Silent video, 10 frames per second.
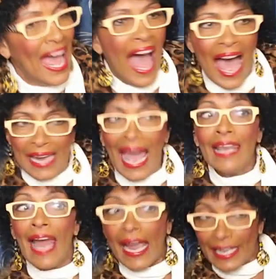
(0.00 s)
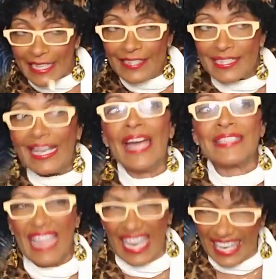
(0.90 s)
And I like it because it got
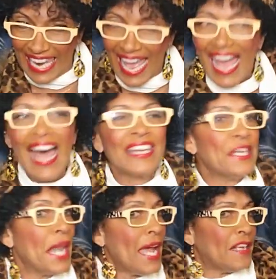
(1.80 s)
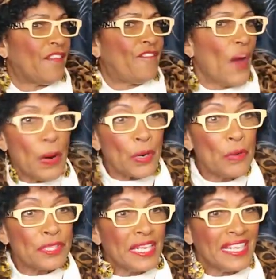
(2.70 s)
a lot of nice photos
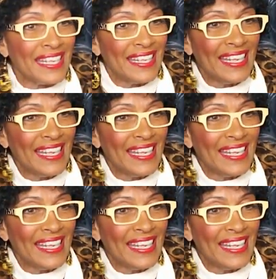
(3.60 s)
in it.